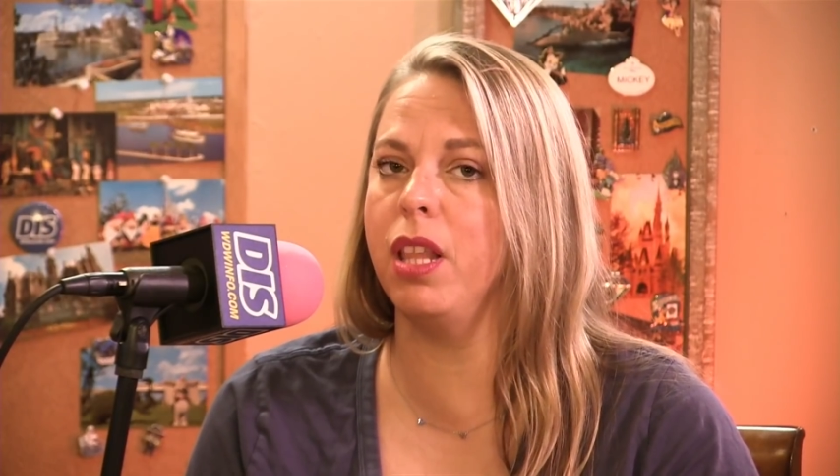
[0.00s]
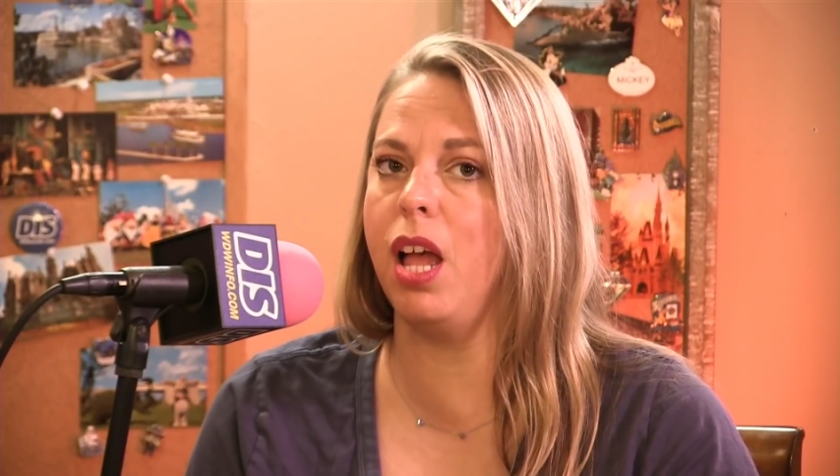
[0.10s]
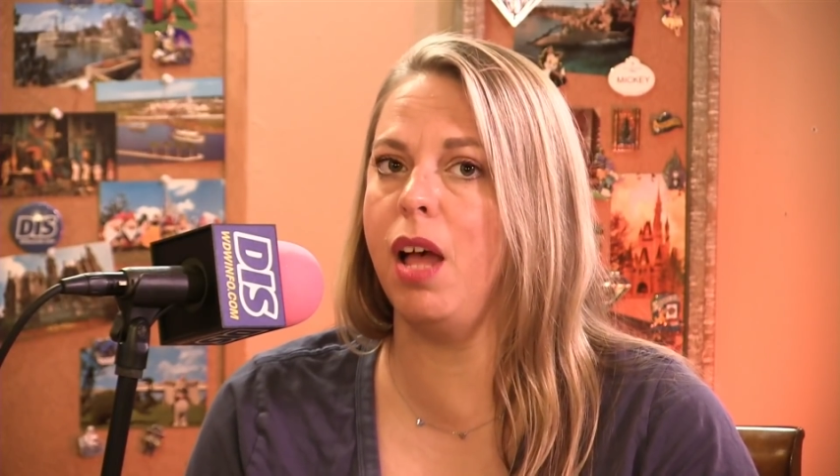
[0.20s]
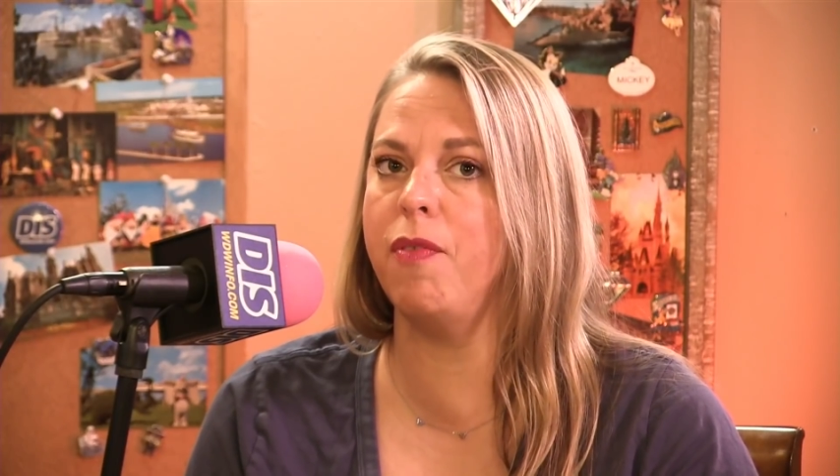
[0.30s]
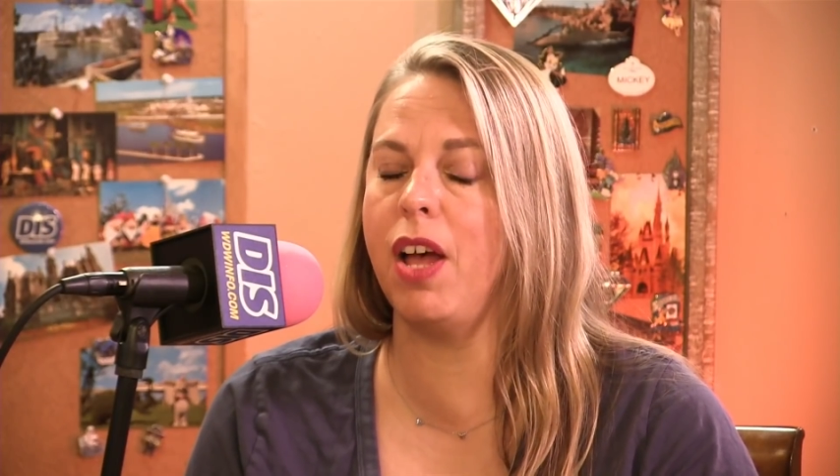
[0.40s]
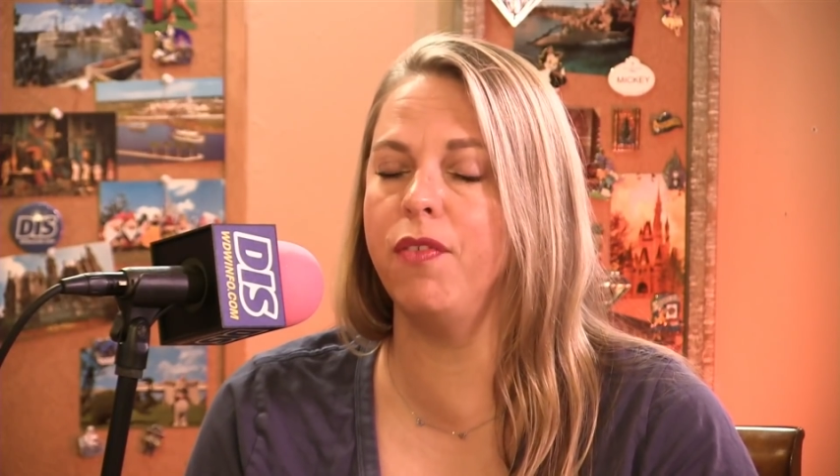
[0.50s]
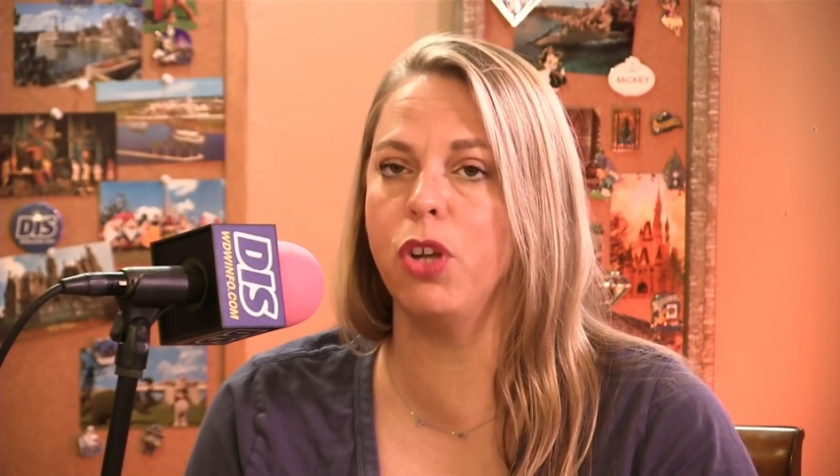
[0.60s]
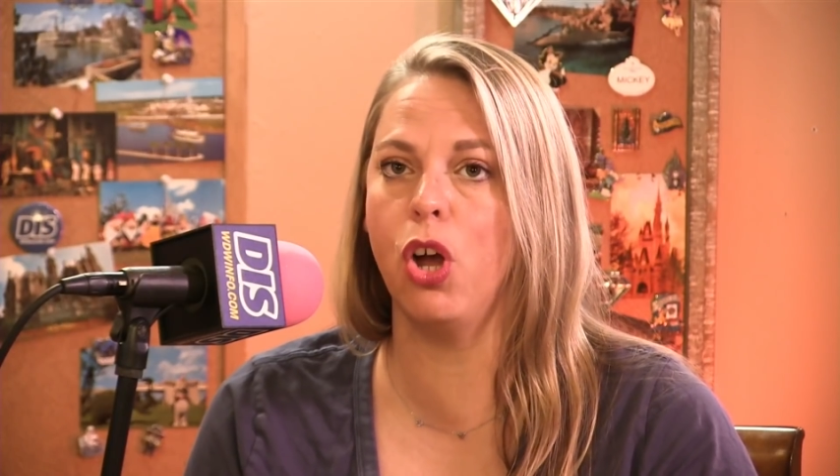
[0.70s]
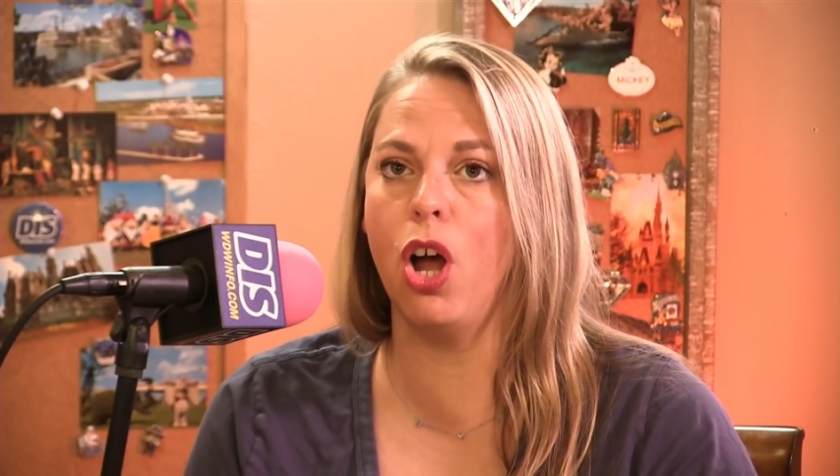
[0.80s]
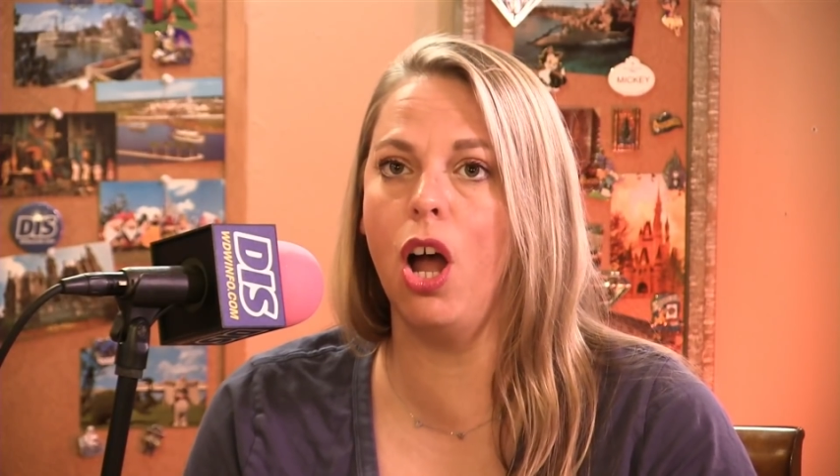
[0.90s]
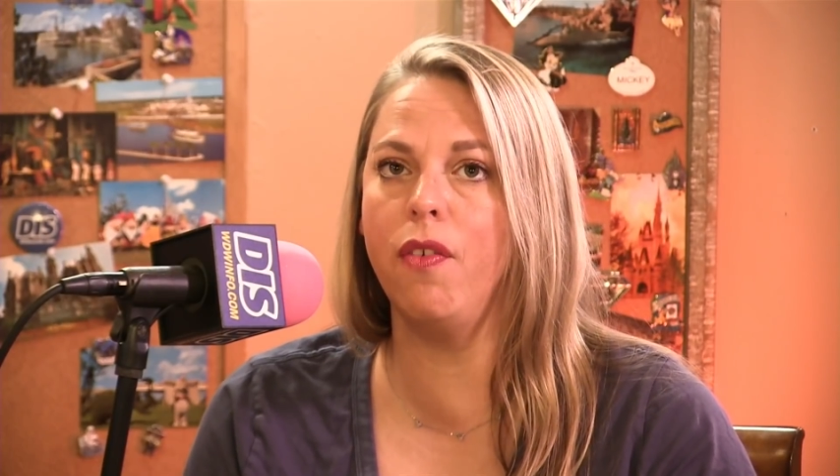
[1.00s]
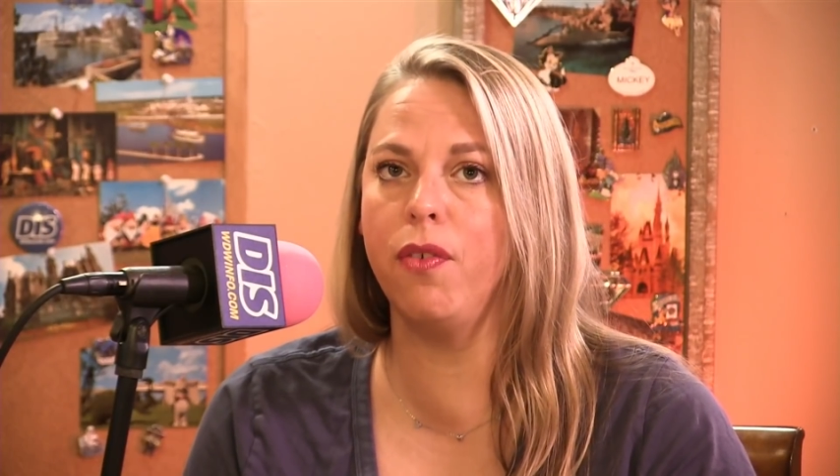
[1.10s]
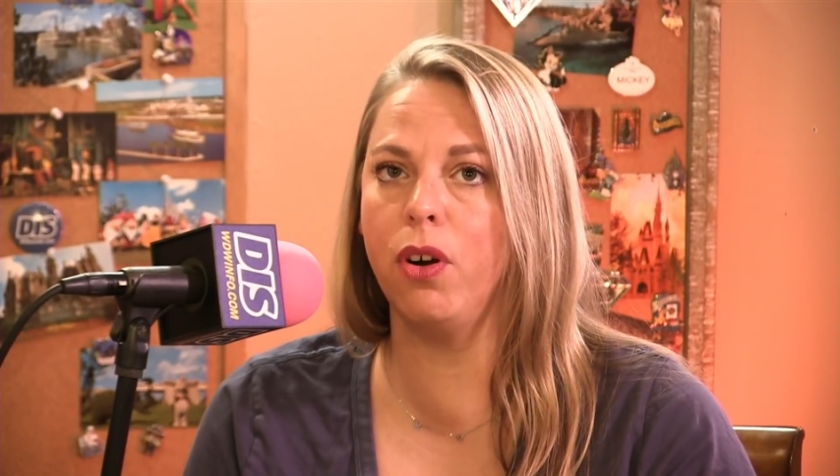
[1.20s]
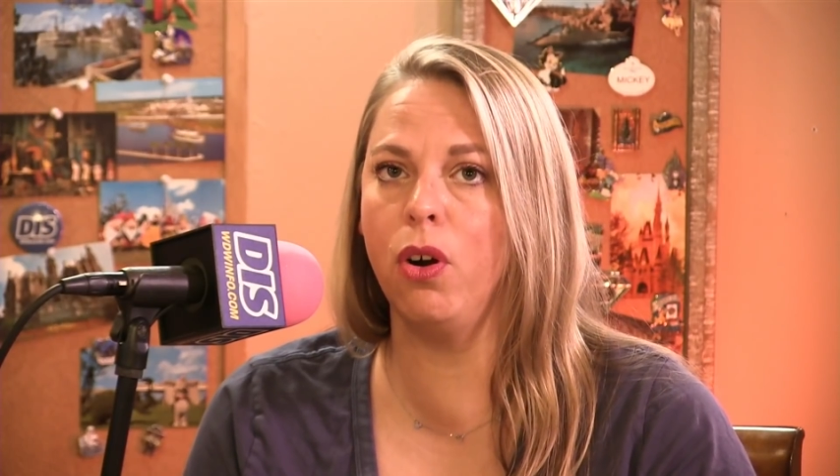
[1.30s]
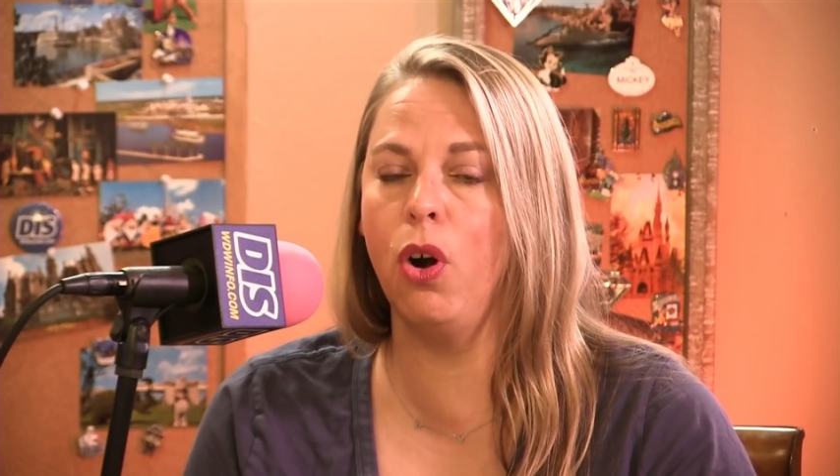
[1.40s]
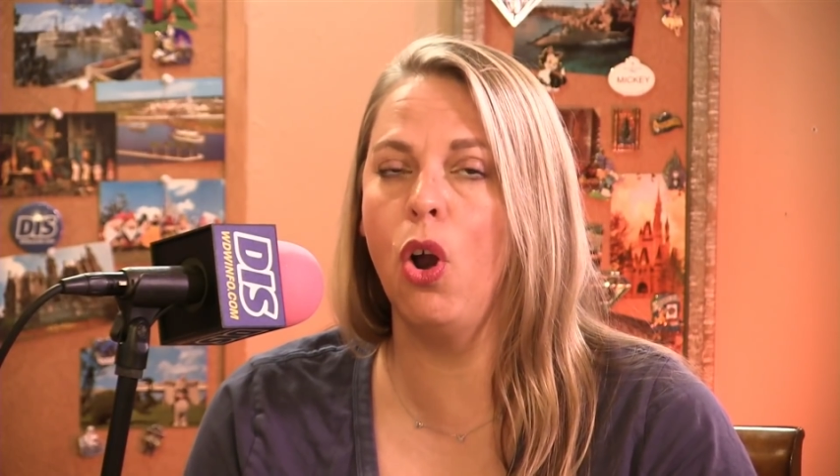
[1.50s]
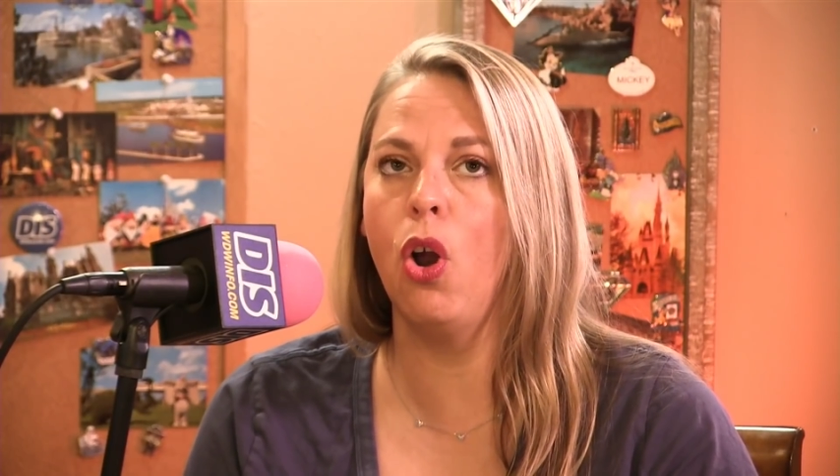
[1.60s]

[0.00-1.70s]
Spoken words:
lab have to offer